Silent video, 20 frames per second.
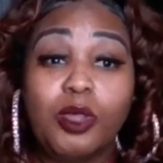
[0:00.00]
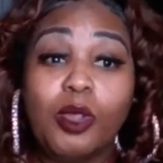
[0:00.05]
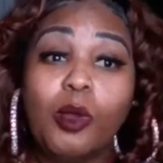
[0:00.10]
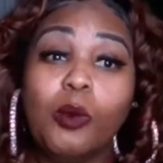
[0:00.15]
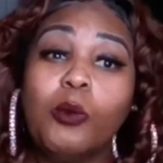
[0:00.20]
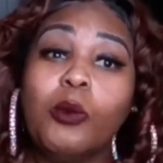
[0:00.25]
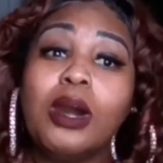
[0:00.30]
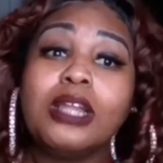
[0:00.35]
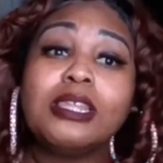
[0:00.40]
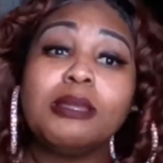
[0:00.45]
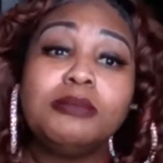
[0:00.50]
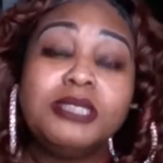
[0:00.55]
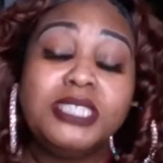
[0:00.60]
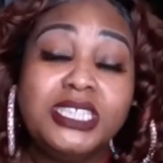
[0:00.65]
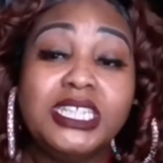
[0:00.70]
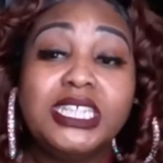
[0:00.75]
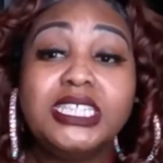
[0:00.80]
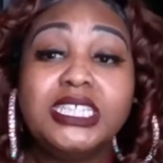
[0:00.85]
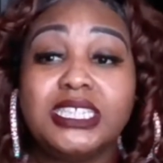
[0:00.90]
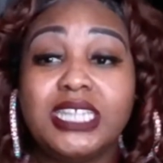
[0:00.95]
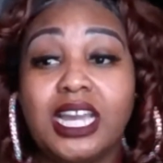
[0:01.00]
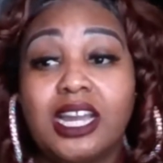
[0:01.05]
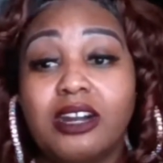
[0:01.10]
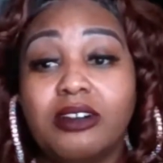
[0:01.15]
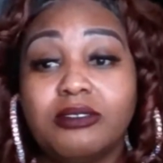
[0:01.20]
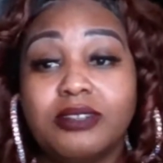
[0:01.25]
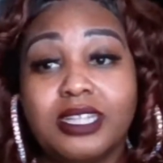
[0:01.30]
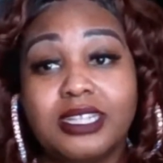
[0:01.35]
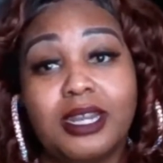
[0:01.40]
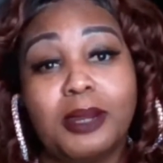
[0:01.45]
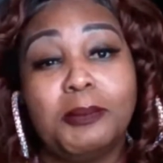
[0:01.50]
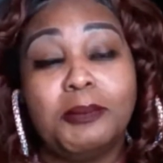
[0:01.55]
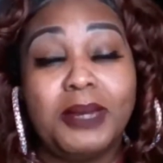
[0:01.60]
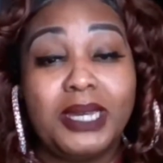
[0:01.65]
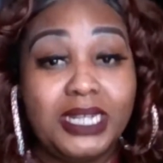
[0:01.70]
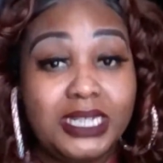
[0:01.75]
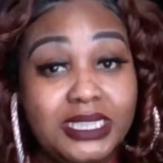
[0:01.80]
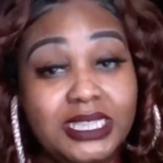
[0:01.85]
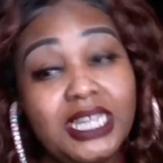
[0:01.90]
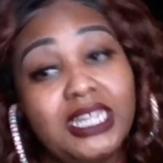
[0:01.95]
While I'm sitting down and I'm
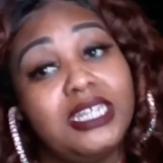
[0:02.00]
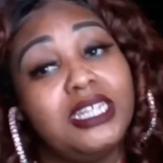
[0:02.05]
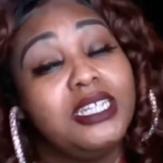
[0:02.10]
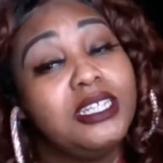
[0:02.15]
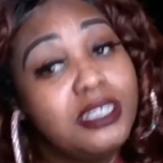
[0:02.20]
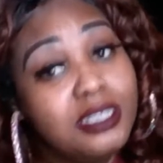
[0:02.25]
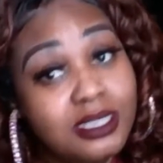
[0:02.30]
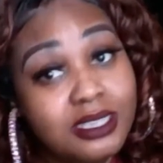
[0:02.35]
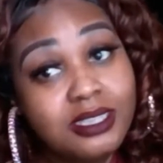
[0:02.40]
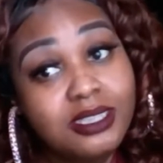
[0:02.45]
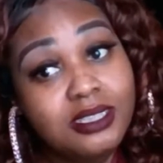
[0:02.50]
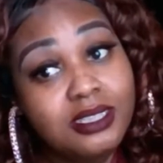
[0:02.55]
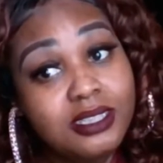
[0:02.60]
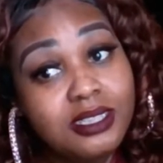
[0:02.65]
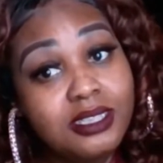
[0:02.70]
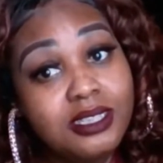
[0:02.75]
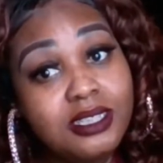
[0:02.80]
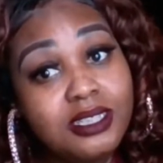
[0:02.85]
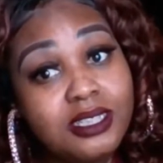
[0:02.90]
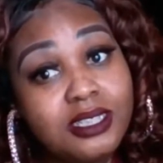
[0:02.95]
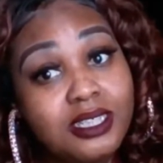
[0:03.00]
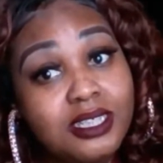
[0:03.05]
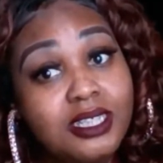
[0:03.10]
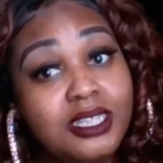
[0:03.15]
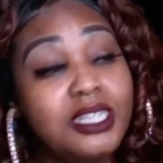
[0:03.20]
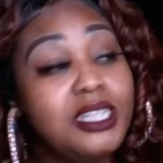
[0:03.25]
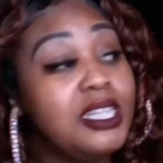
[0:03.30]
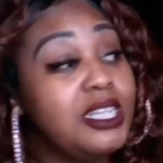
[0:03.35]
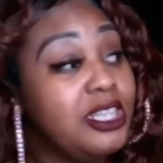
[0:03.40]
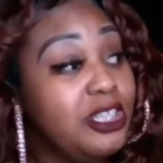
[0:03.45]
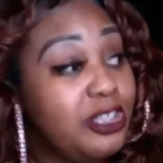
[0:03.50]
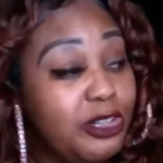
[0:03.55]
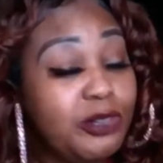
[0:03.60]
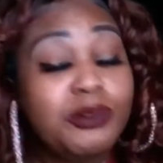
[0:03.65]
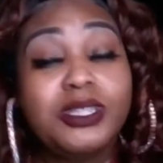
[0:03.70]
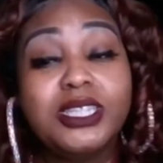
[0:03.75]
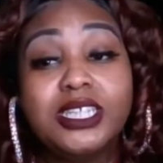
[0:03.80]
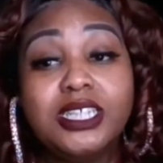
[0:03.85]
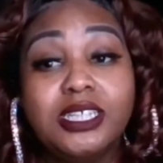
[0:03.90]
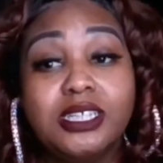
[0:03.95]
meditating,
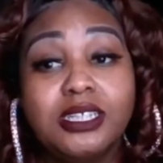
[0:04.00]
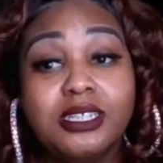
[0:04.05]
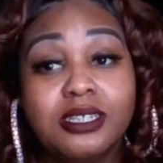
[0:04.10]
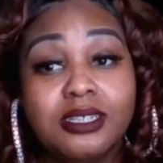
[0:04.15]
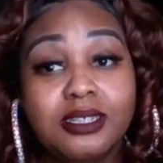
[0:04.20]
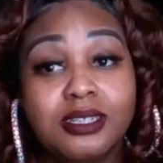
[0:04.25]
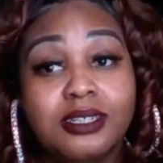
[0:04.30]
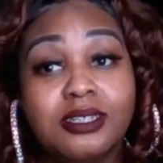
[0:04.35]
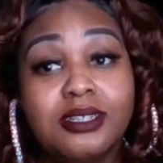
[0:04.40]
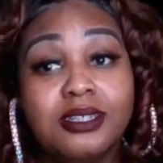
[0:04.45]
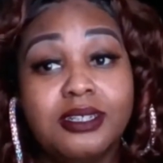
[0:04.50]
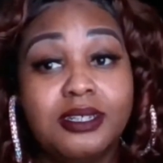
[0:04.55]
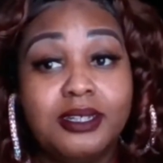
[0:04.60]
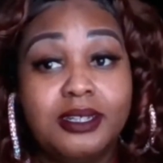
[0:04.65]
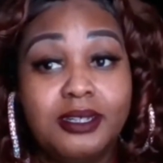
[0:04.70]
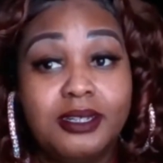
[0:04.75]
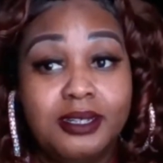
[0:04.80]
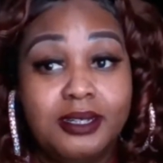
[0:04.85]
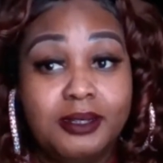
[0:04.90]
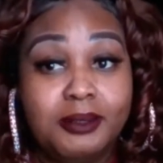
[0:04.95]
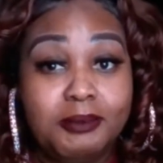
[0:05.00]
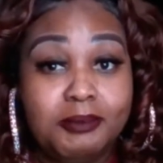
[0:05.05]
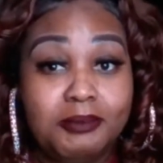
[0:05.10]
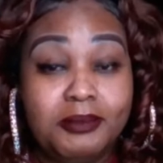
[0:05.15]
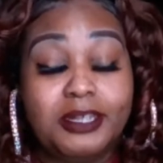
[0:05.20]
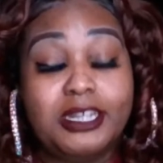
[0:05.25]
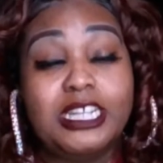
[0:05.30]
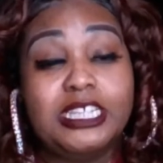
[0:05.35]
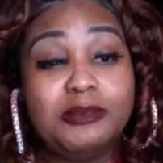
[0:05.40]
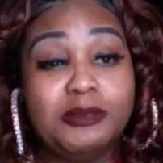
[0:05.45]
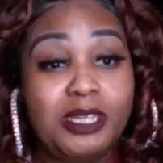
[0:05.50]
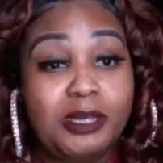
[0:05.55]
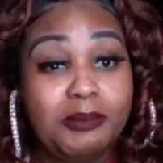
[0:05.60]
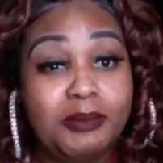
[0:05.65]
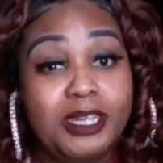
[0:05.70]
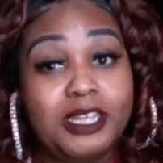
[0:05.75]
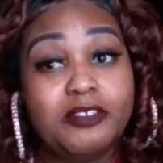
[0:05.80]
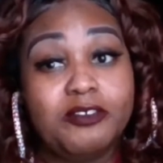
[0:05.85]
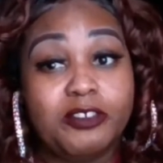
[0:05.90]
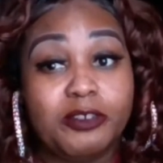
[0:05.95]
literally, money is being
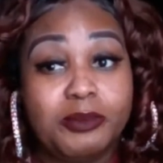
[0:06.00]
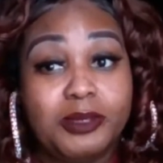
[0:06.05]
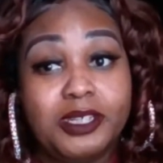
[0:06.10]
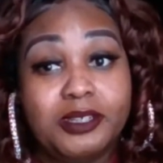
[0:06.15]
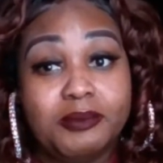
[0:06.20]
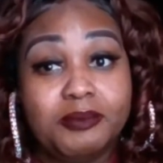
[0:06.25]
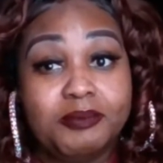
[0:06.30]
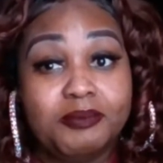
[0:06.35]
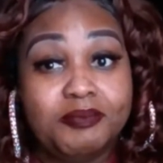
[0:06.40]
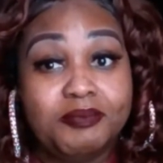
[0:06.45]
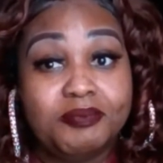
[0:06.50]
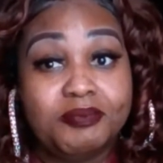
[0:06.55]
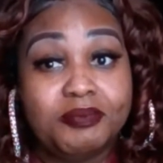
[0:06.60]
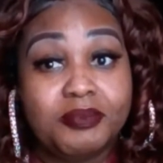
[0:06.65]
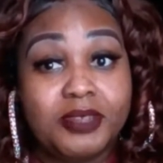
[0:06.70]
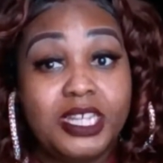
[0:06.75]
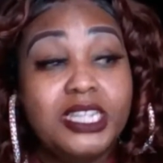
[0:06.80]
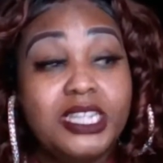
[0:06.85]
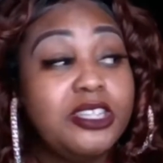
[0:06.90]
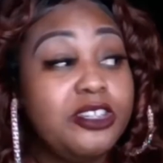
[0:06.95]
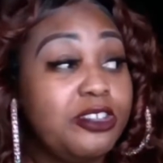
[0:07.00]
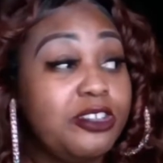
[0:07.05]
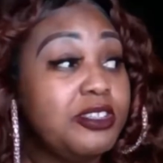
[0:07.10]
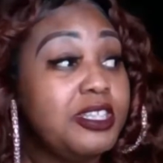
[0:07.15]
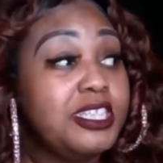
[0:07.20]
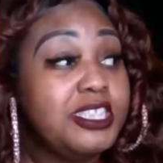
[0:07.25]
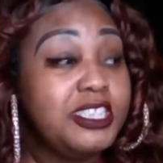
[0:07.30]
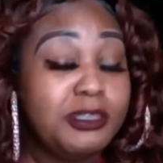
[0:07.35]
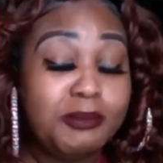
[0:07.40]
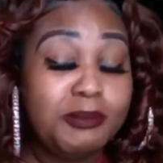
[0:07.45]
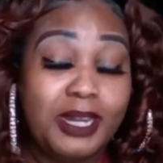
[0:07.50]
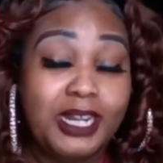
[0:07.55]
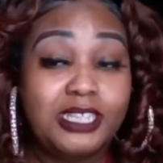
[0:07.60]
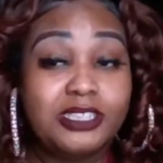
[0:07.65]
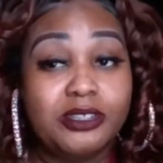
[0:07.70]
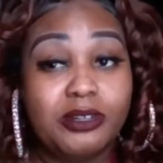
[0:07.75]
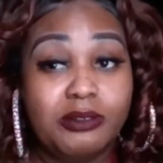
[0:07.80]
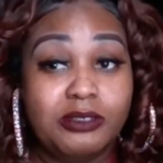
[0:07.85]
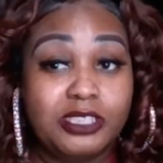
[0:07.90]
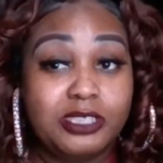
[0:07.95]
made for me. Literally,
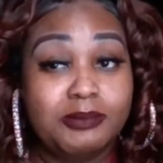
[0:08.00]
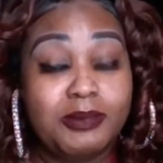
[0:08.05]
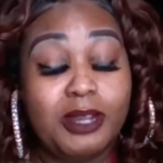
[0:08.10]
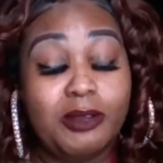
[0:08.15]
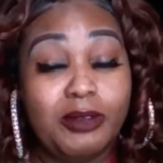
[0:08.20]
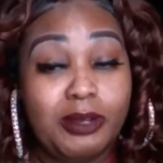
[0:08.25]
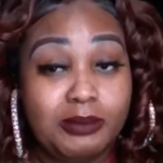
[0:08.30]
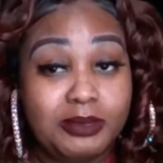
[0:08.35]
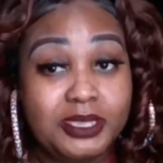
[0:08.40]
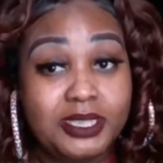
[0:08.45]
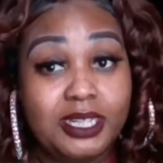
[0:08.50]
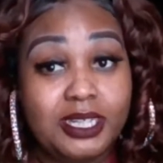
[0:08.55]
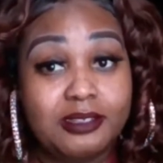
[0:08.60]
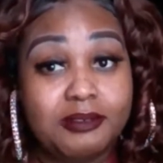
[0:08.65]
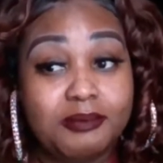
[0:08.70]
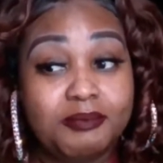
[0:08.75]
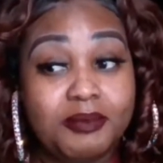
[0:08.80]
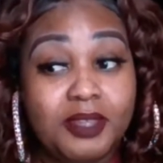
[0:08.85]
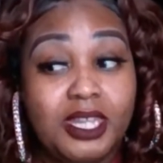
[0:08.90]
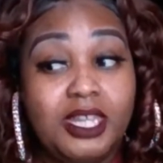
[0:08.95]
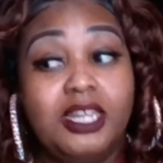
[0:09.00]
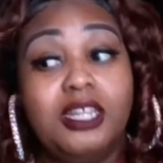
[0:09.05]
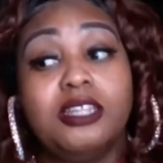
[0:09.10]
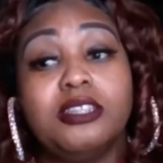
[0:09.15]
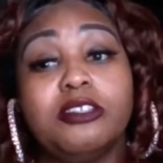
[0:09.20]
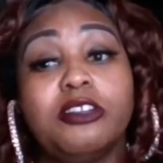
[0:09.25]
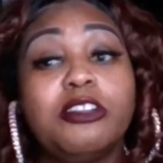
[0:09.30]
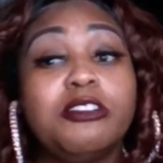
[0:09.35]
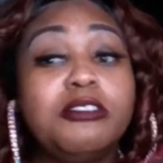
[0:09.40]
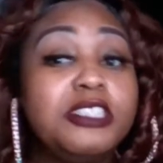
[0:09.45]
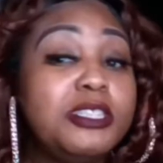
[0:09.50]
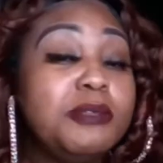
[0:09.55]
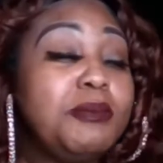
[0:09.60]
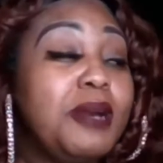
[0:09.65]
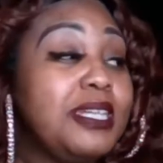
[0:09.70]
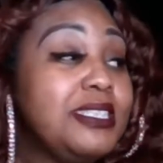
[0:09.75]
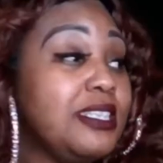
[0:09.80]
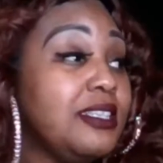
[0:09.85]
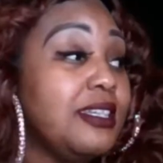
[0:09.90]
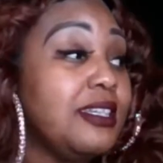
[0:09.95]
somebody's going to my website. Literally,
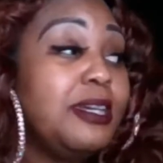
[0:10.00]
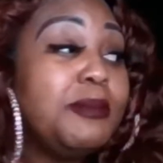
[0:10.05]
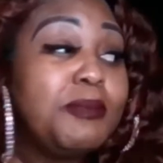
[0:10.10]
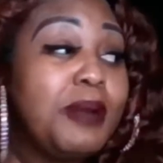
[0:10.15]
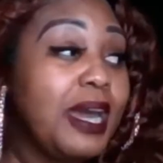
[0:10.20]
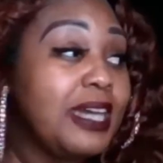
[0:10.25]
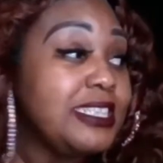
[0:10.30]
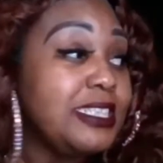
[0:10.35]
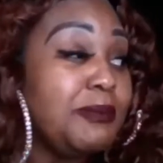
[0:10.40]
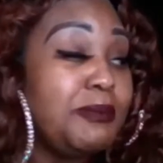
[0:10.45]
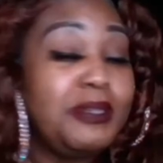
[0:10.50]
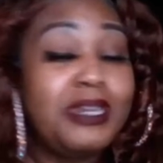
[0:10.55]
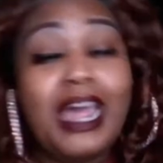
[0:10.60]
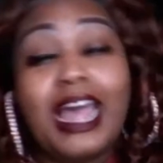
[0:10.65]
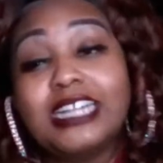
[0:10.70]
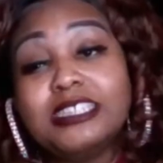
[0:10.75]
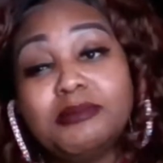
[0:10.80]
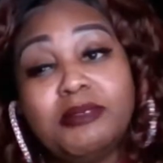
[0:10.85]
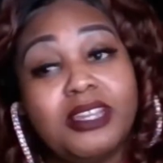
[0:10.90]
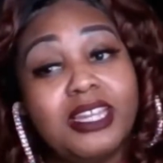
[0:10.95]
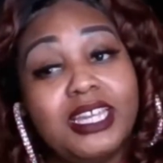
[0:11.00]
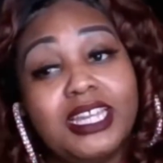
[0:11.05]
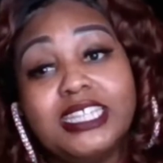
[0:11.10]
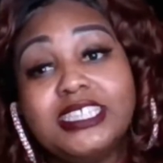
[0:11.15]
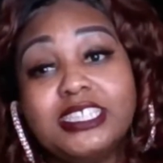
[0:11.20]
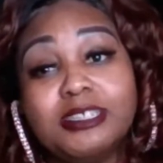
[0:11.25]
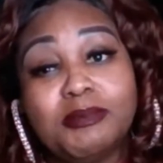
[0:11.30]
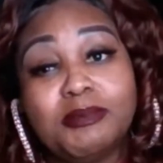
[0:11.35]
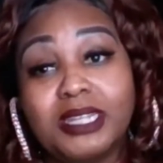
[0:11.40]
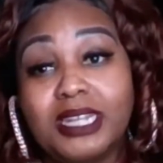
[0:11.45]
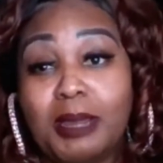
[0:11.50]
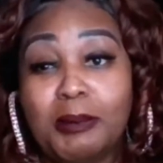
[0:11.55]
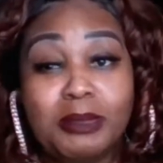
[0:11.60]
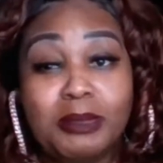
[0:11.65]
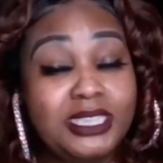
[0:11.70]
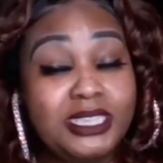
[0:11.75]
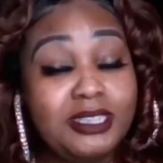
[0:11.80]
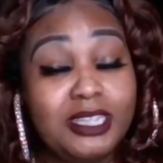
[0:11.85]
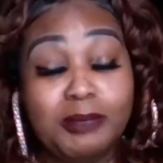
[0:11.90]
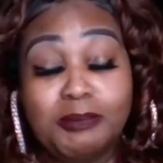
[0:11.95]
somebody that inboxed me and asked me to get something, and I'm
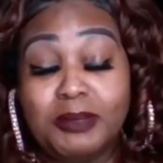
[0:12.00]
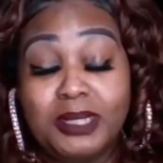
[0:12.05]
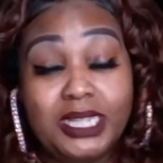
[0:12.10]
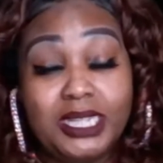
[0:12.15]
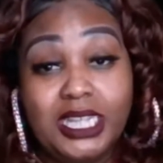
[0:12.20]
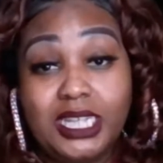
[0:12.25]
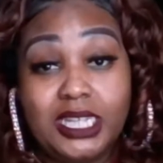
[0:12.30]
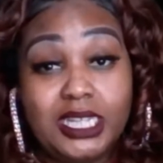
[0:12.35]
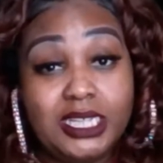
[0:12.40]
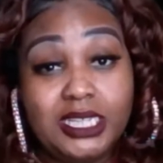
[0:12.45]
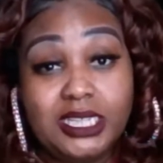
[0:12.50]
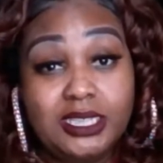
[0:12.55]
sending them a link.